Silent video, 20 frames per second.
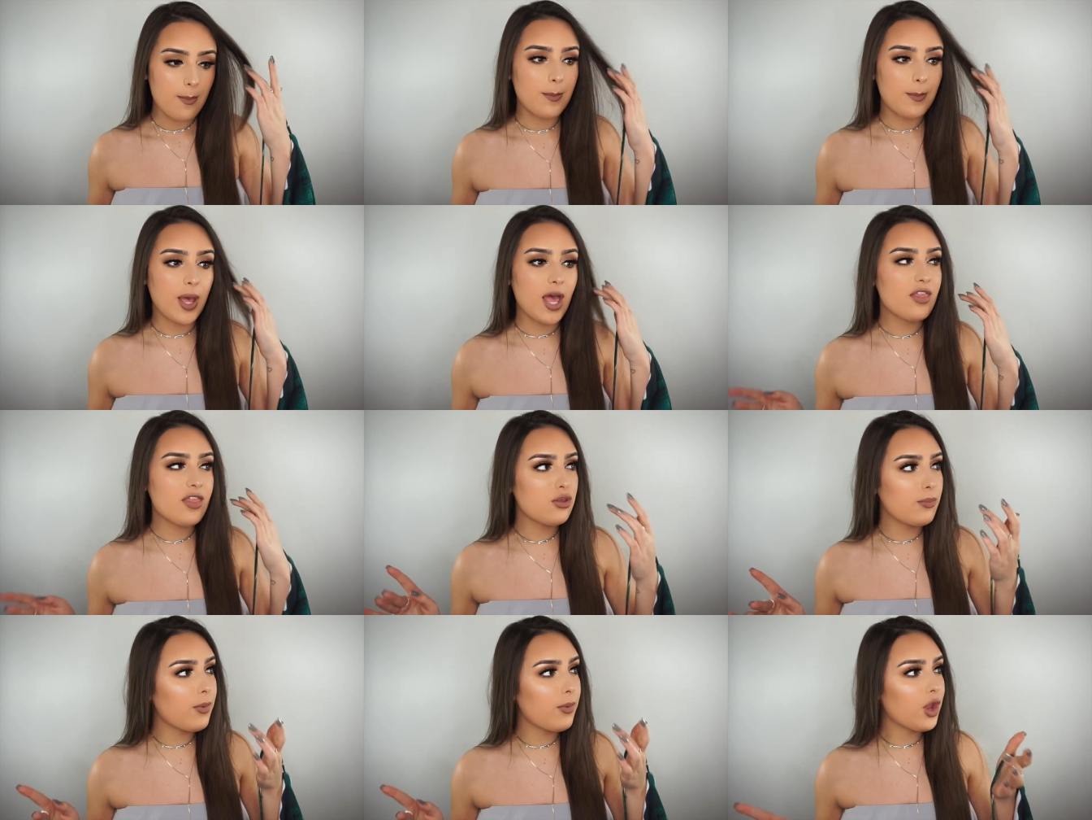but
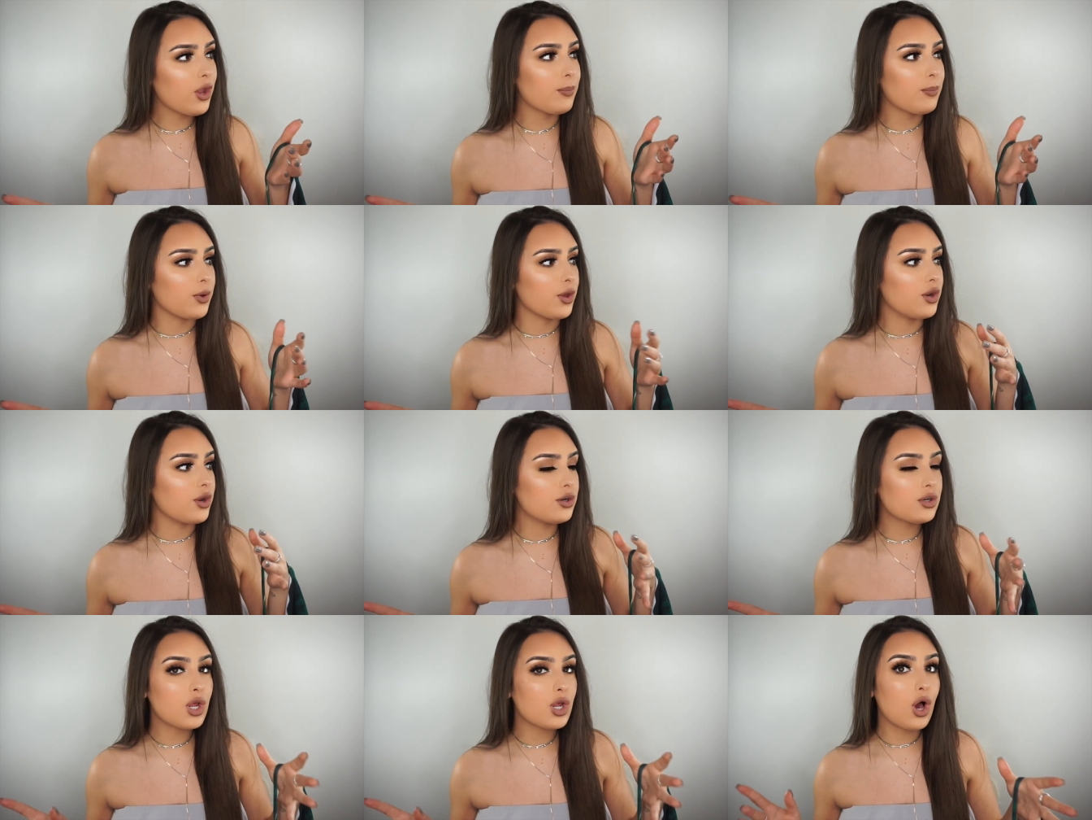at the
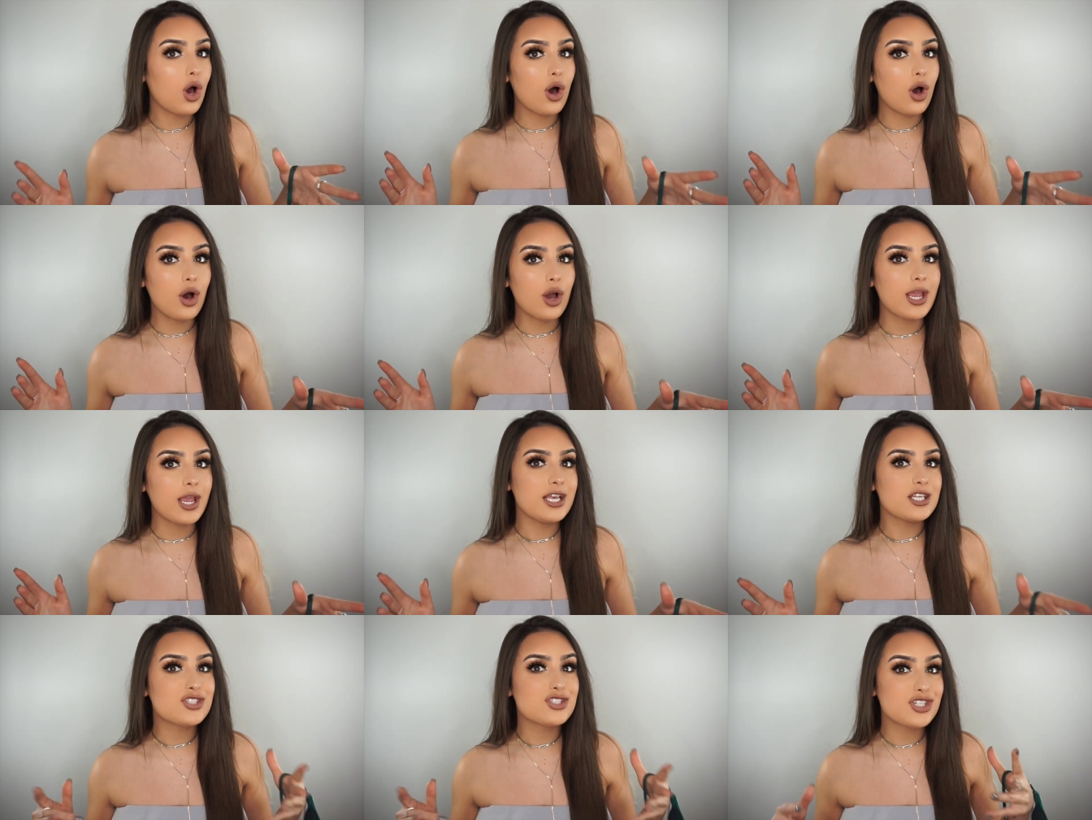moment,
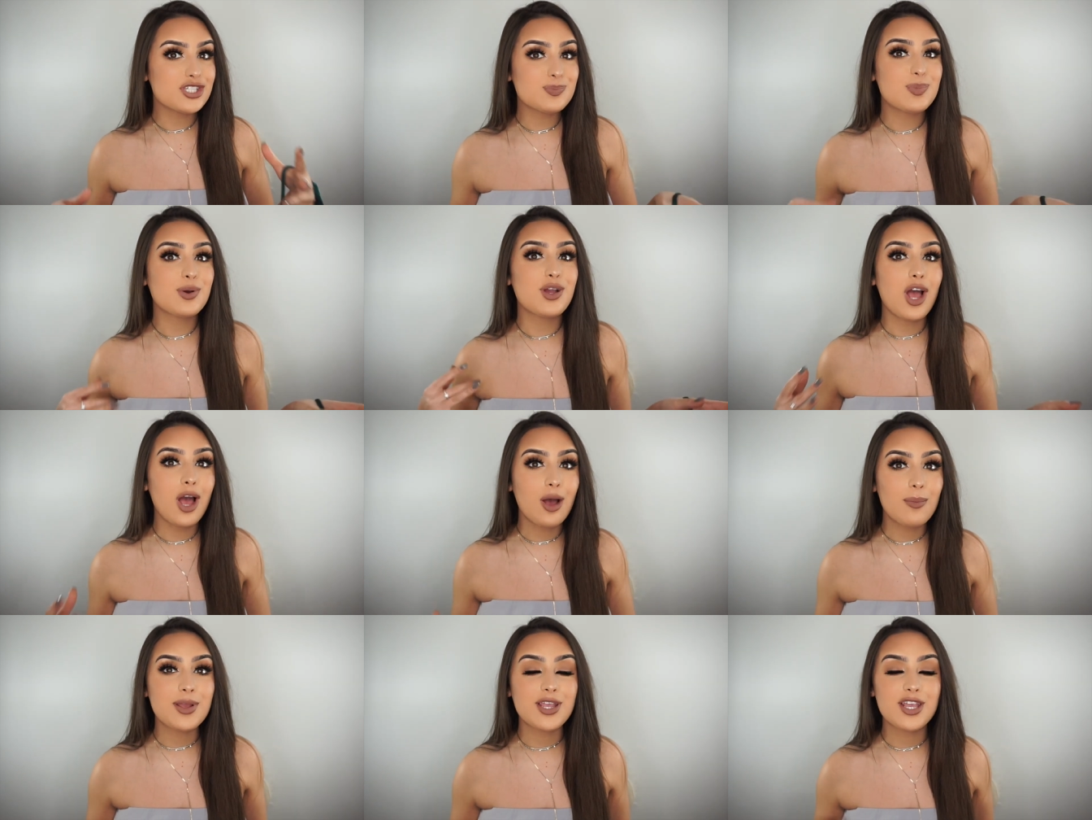it's just
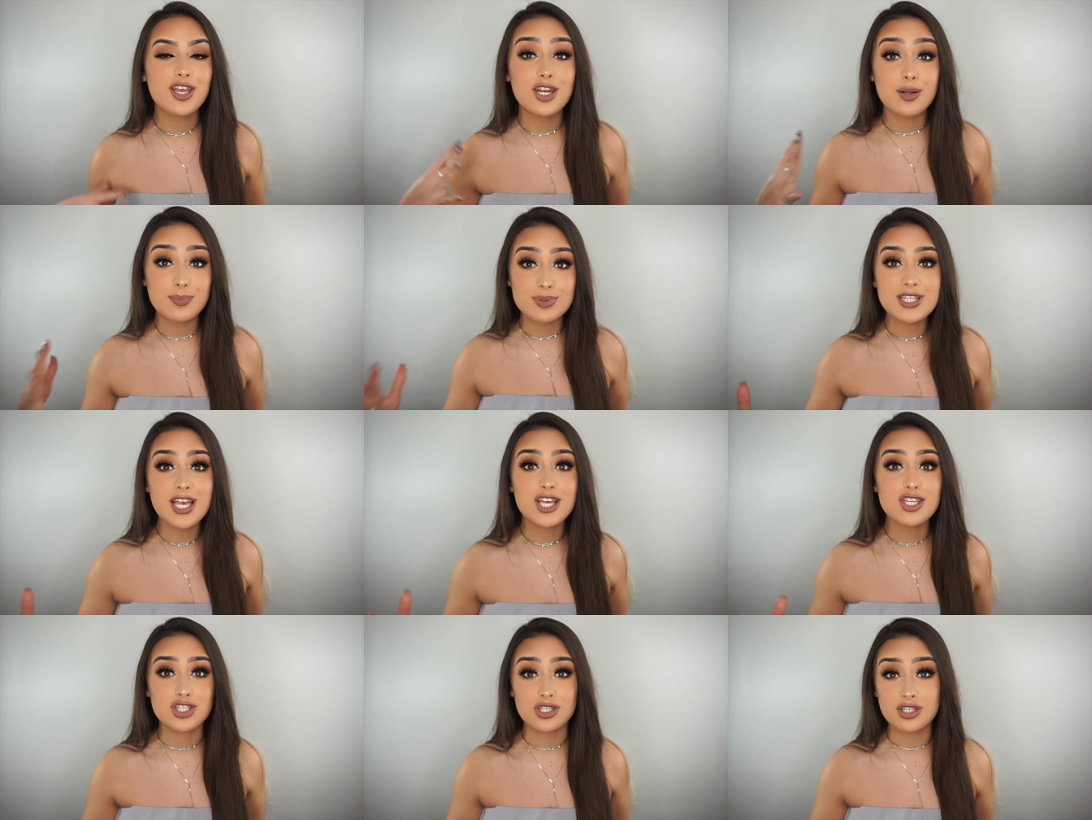becoming an
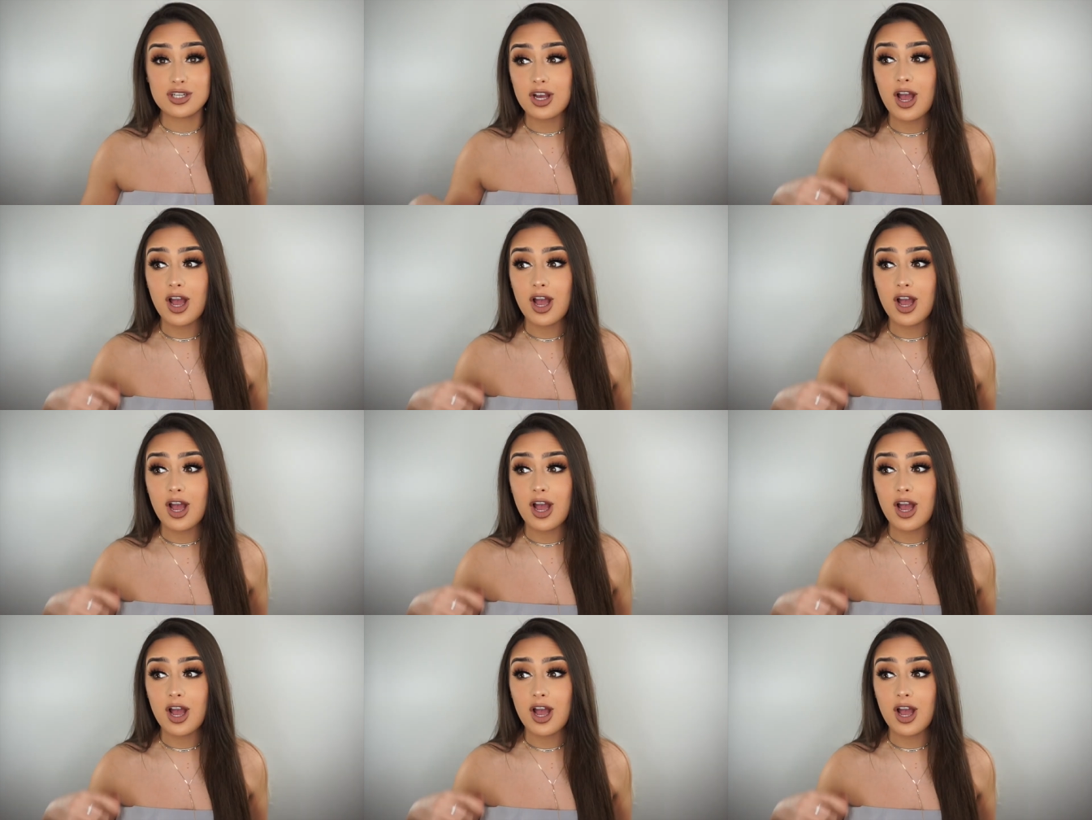obsession.